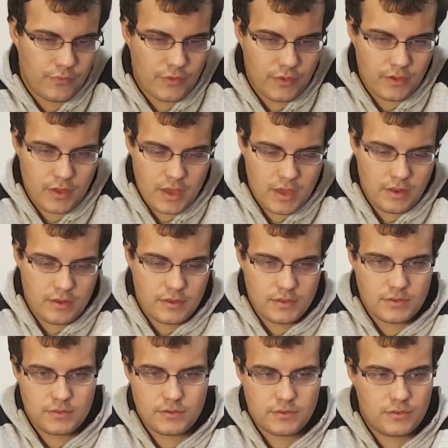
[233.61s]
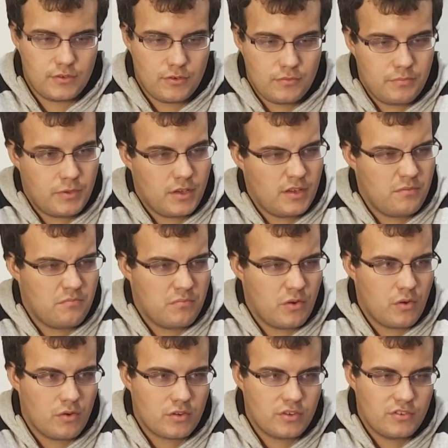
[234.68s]
So yeah, this could be
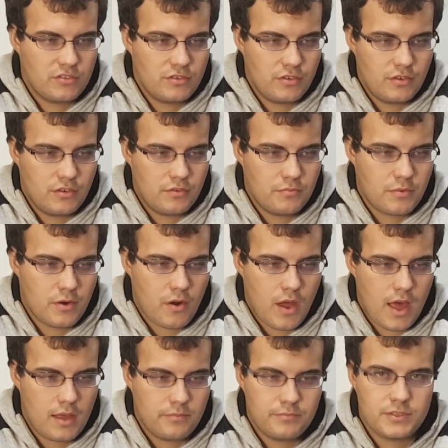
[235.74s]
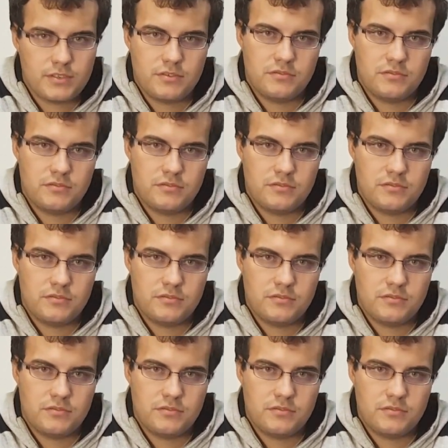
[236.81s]
important to you perhaps,